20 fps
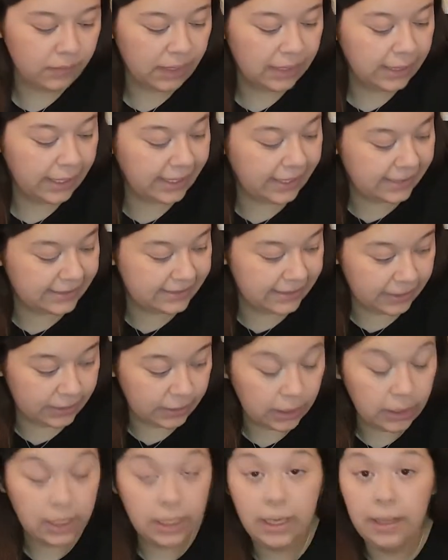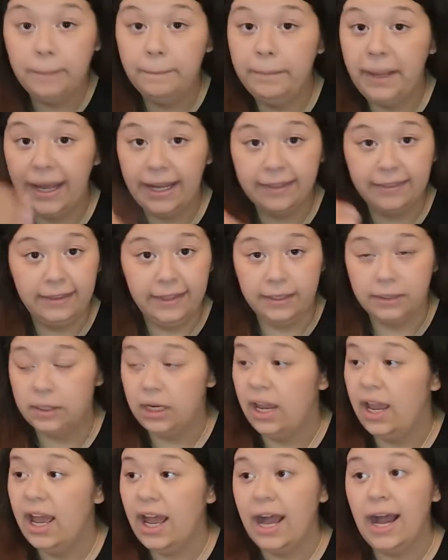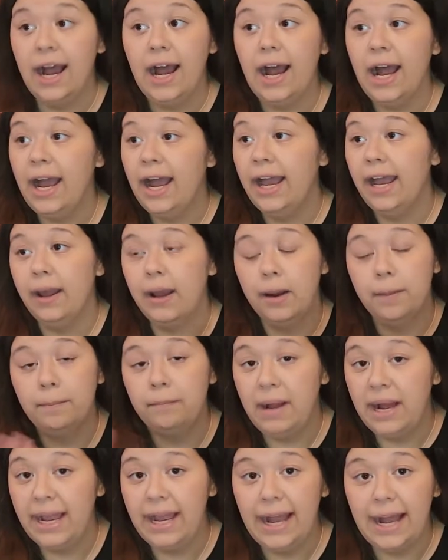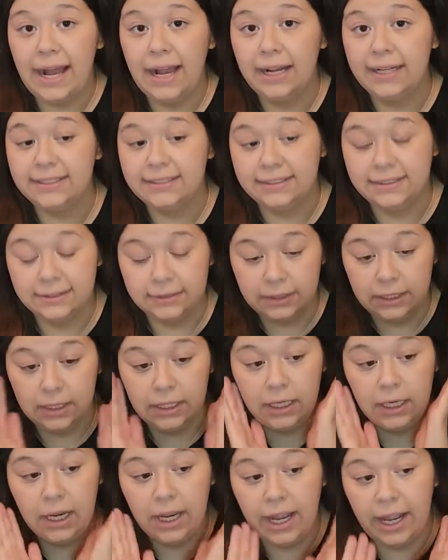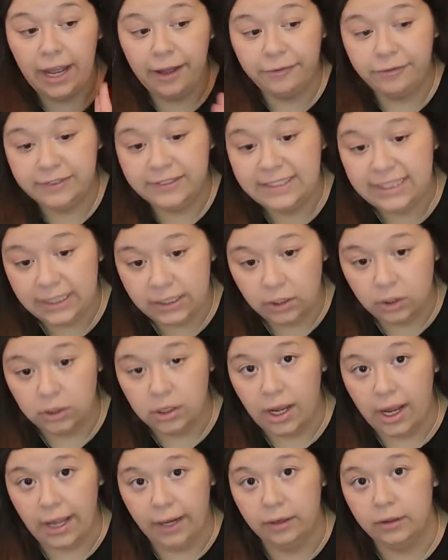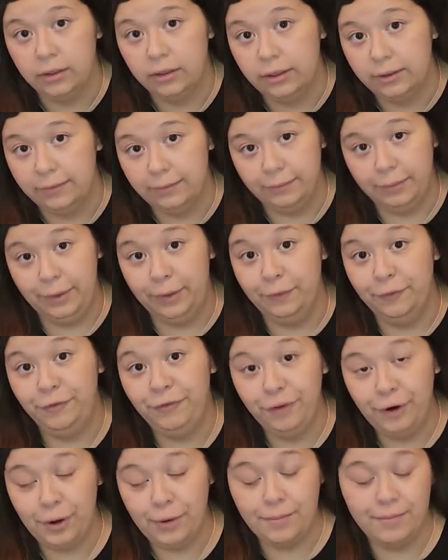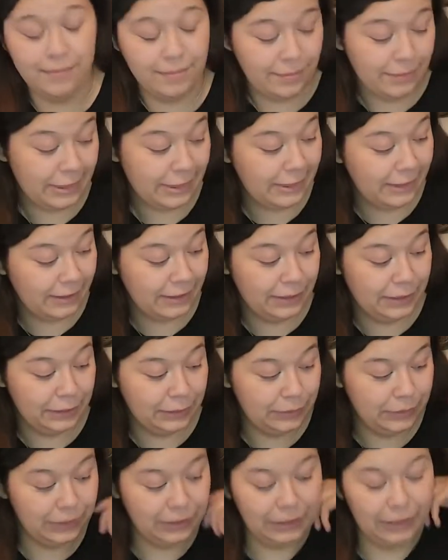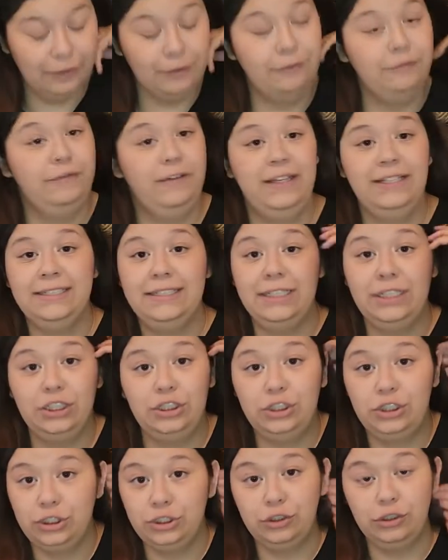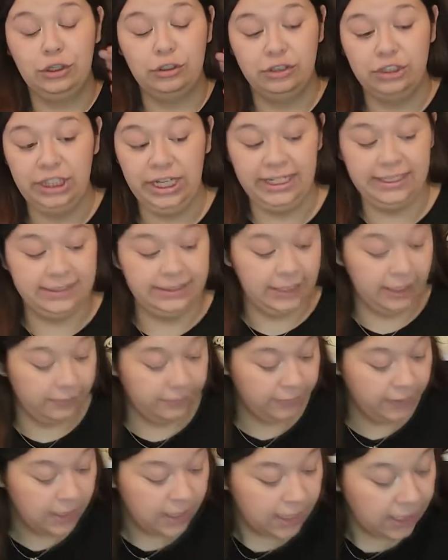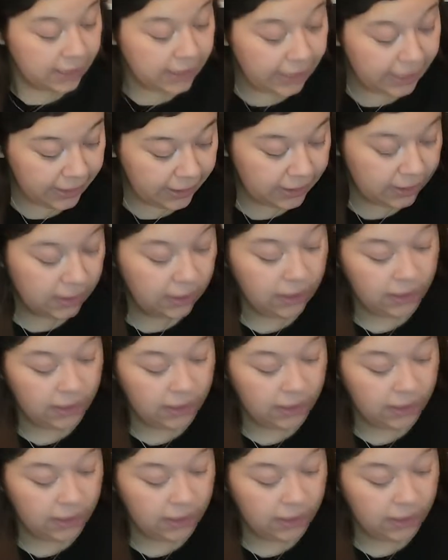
like I said, back then, my eyes have seen a lot from the vintage crochet stuff. Like